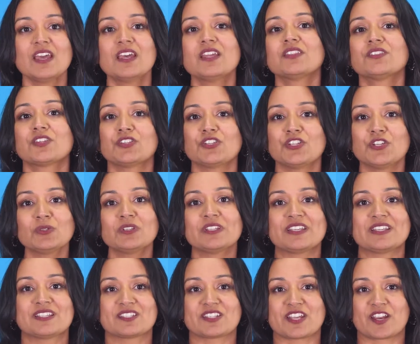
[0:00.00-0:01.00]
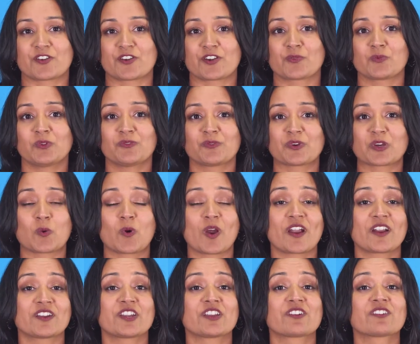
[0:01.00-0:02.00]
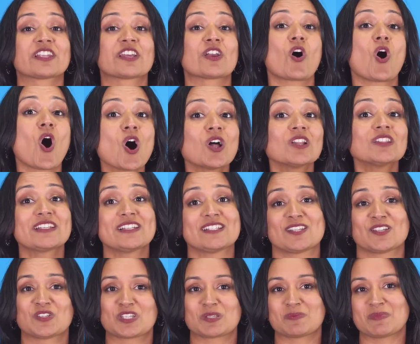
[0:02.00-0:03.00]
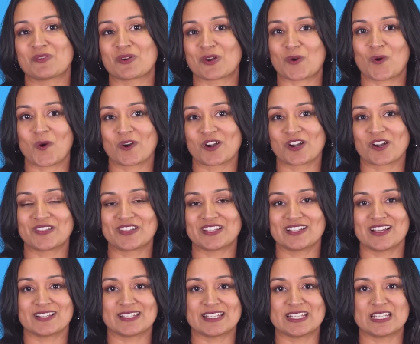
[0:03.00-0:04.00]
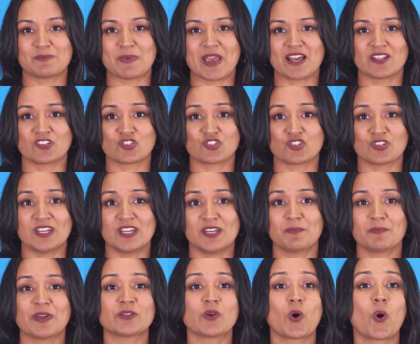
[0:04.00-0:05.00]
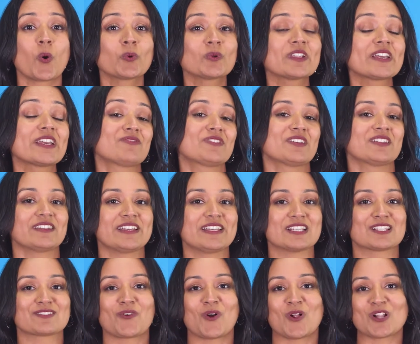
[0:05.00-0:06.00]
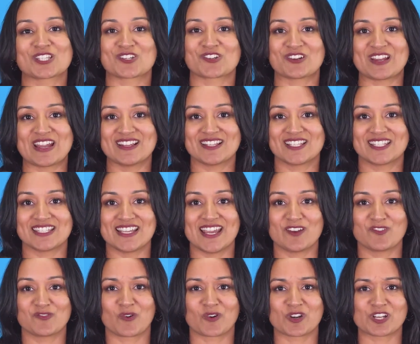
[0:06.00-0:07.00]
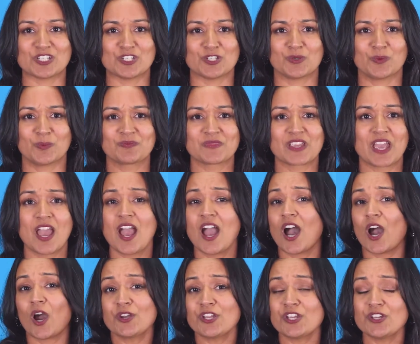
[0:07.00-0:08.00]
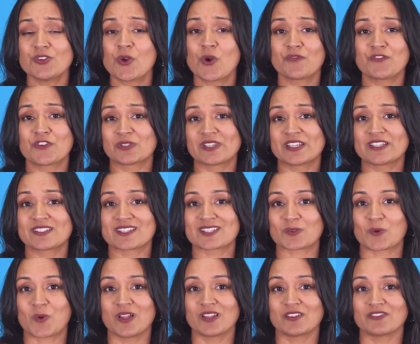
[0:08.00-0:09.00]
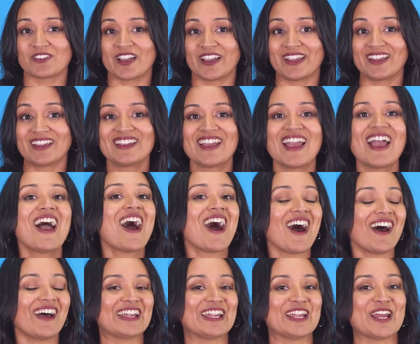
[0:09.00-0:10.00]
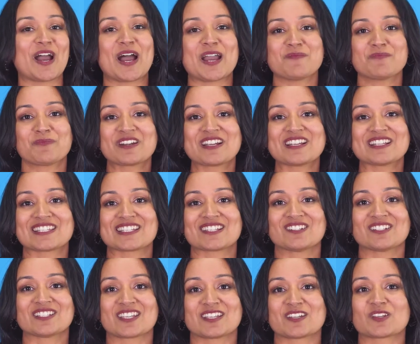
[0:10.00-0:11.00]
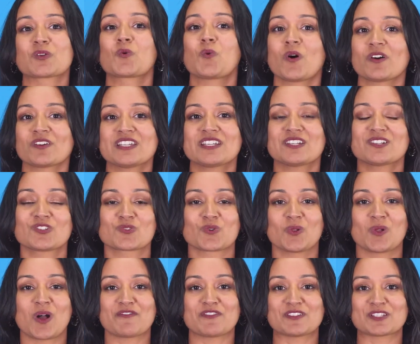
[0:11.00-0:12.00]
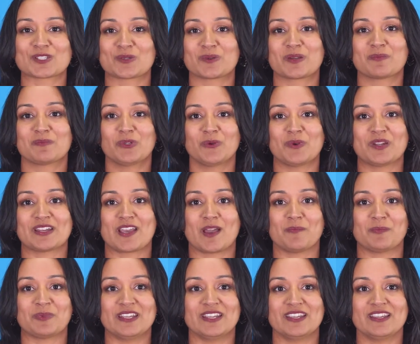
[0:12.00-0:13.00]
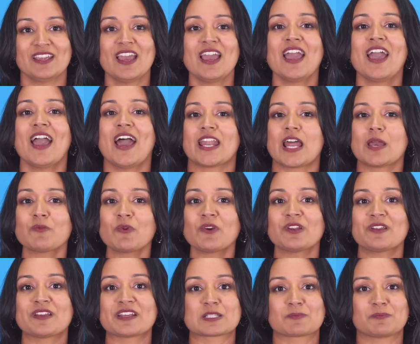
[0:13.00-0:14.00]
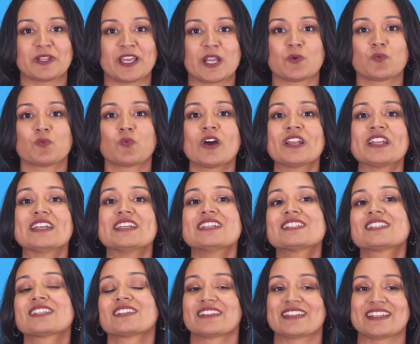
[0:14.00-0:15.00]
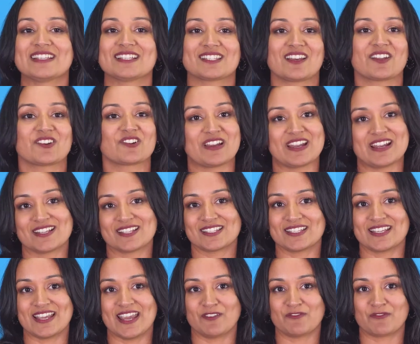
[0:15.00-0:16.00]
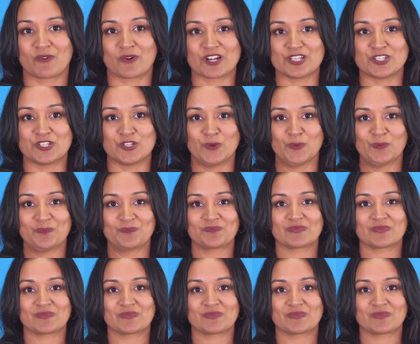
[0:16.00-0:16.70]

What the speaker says: The new lease standard will require nearly all leases to be recorded on the lessee's balance sheet, but only if the lease falls under ASC 842. How do you know if your leases qualify? Hi, I'm Priya Singleton, Quality Control Officer at Blue & Company, and I'm going to explain what is a lease under ASC 842.